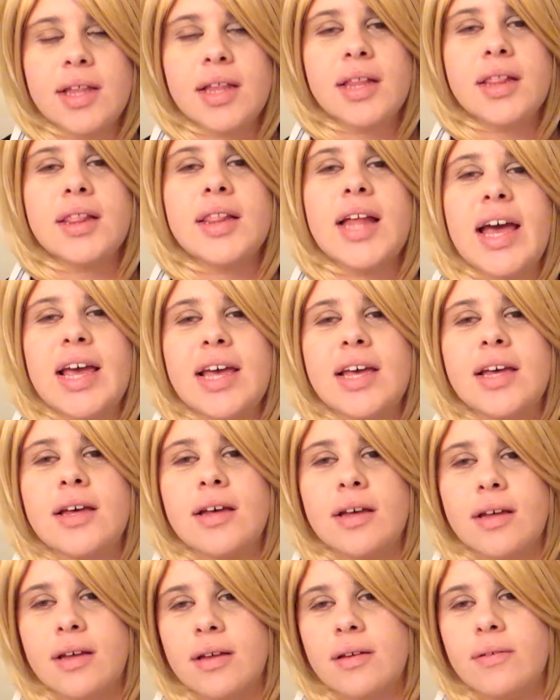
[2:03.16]
like
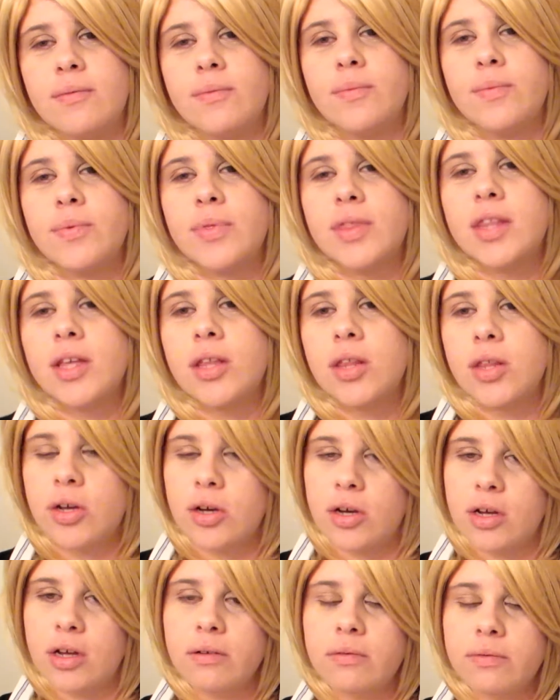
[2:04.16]
the
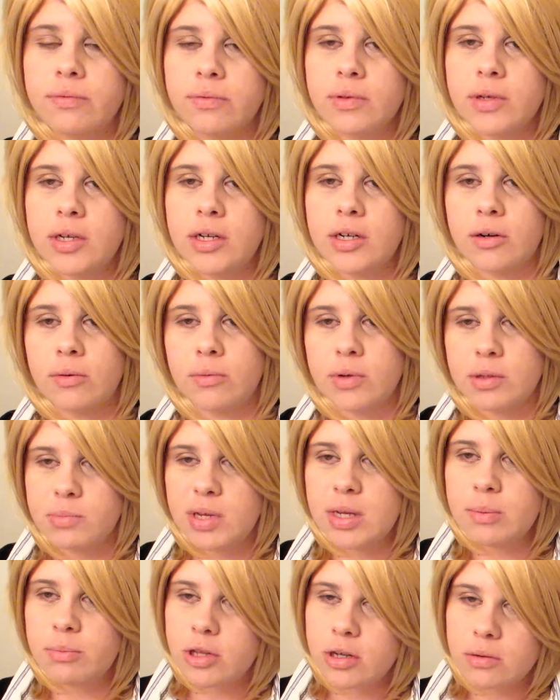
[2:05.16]
look of, you know, when
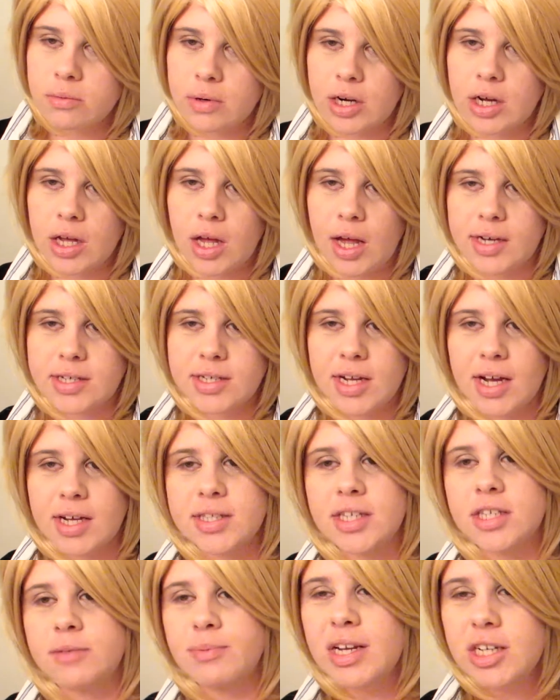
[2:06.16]
people are wearing contacts,
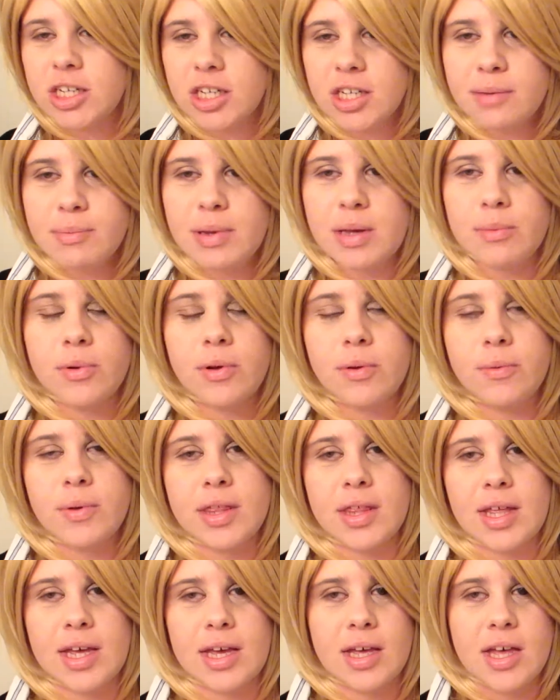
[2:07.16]
especially people with
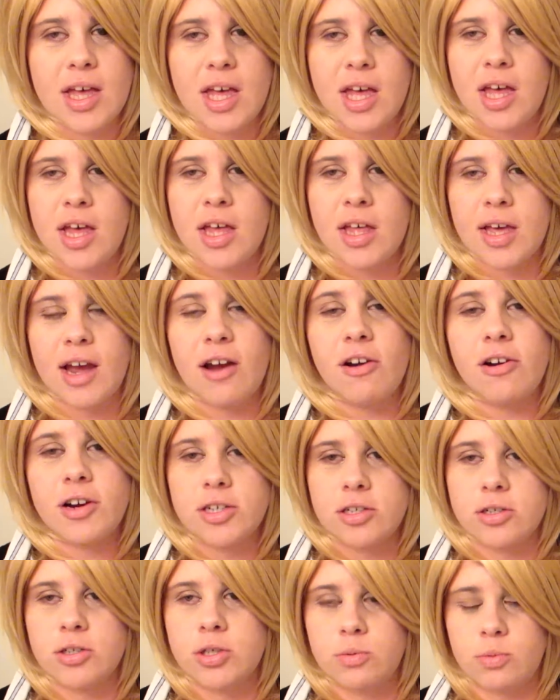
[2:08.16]
like
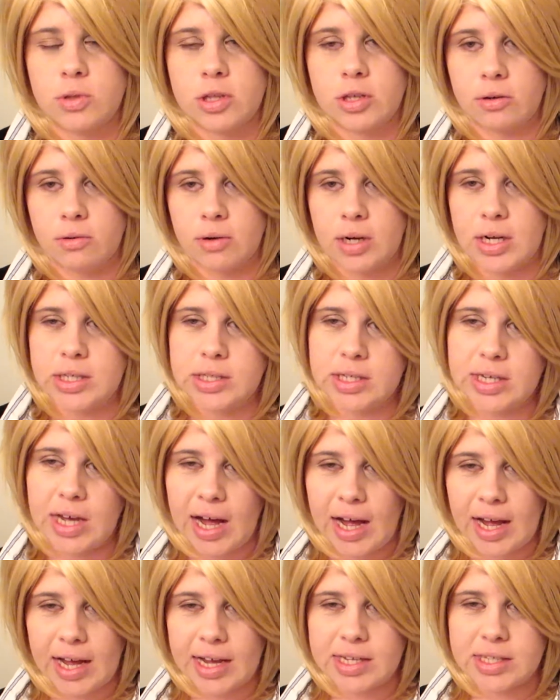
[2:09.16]
characters with the crazy
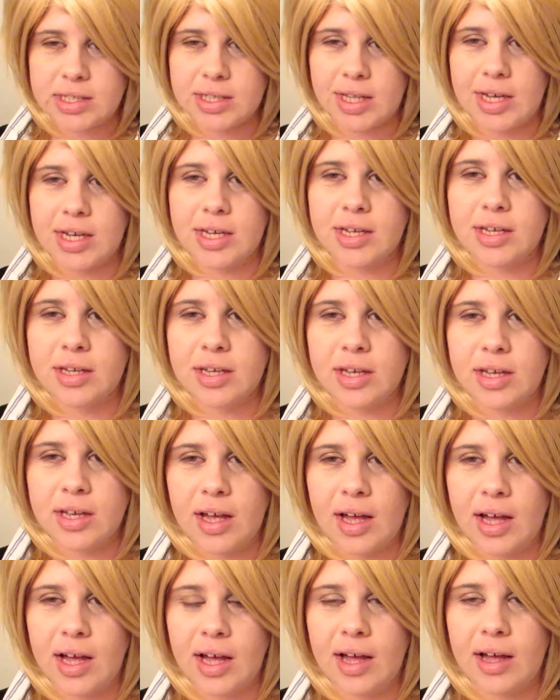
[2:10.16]
eyes. Like
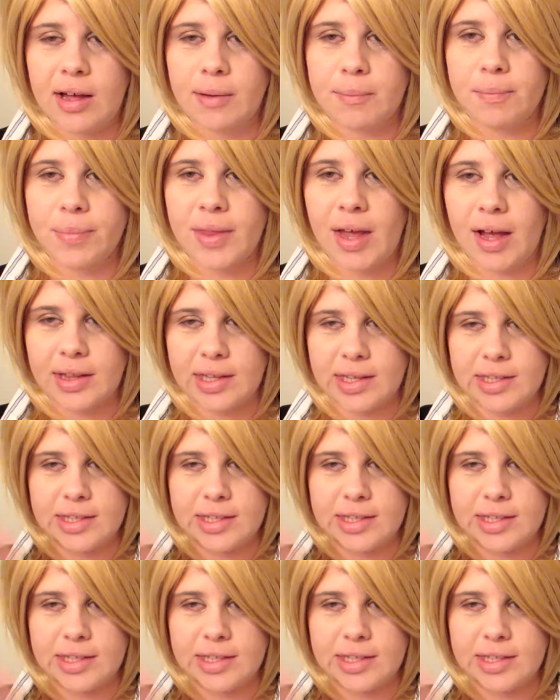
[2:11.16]
I'll